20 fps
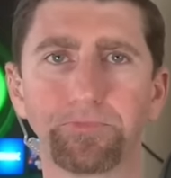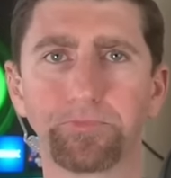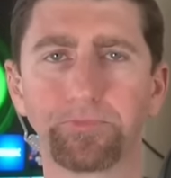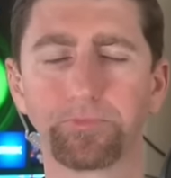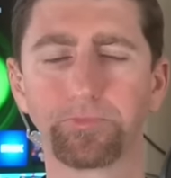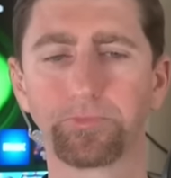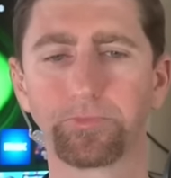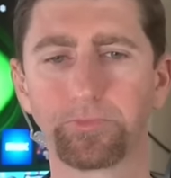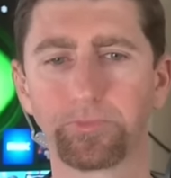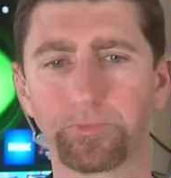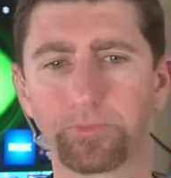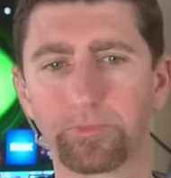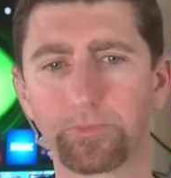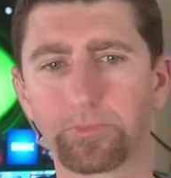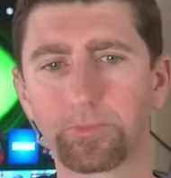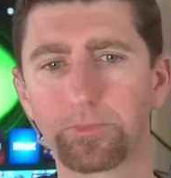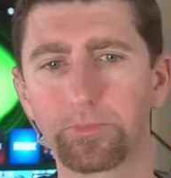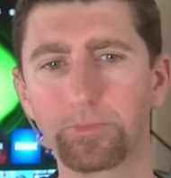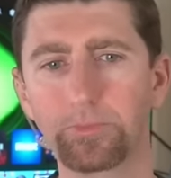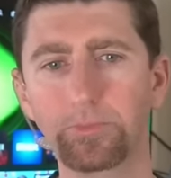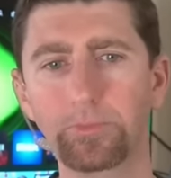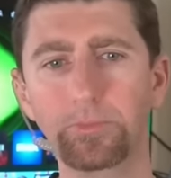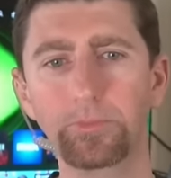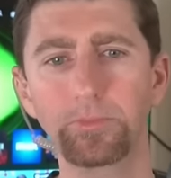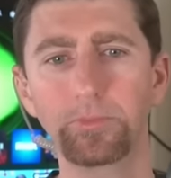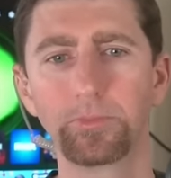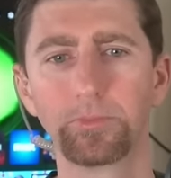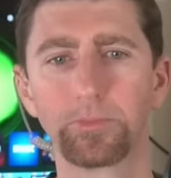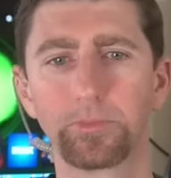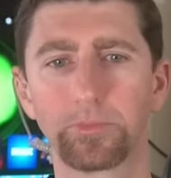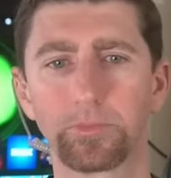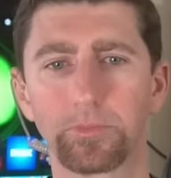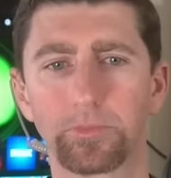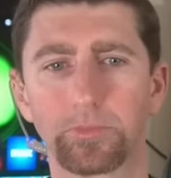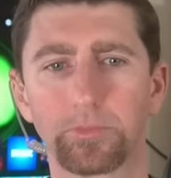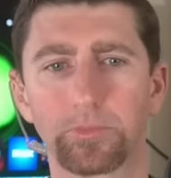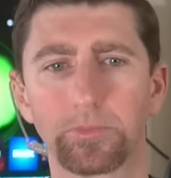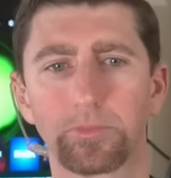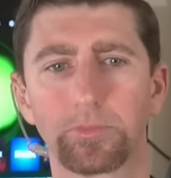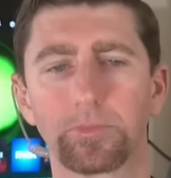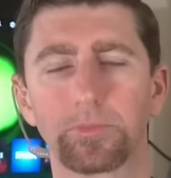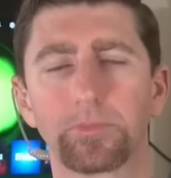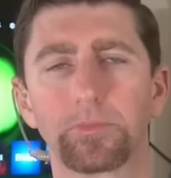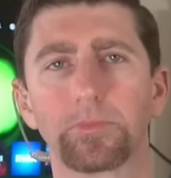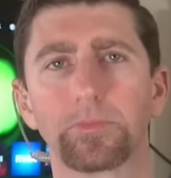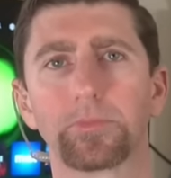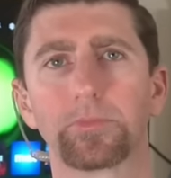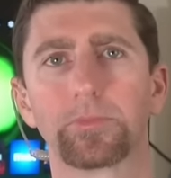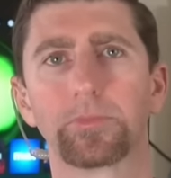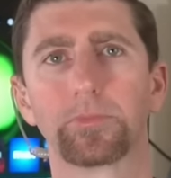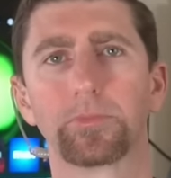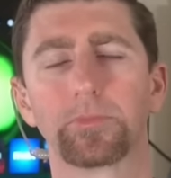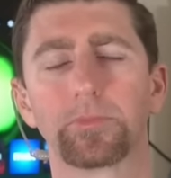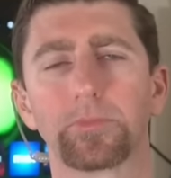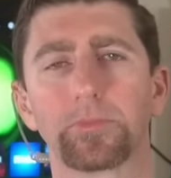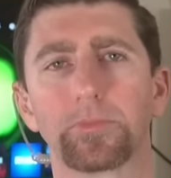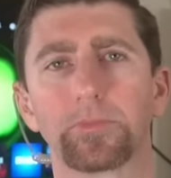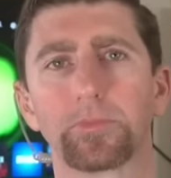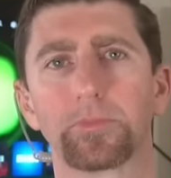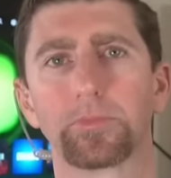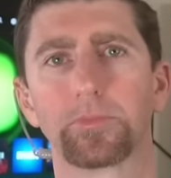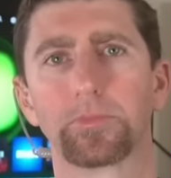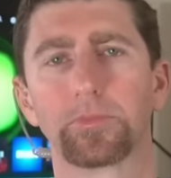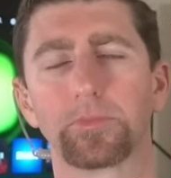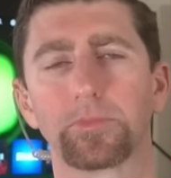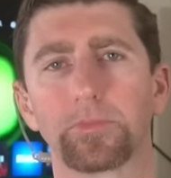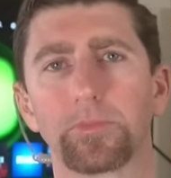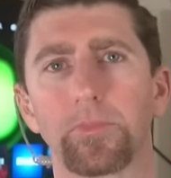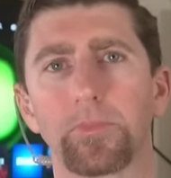The person shown says nothing.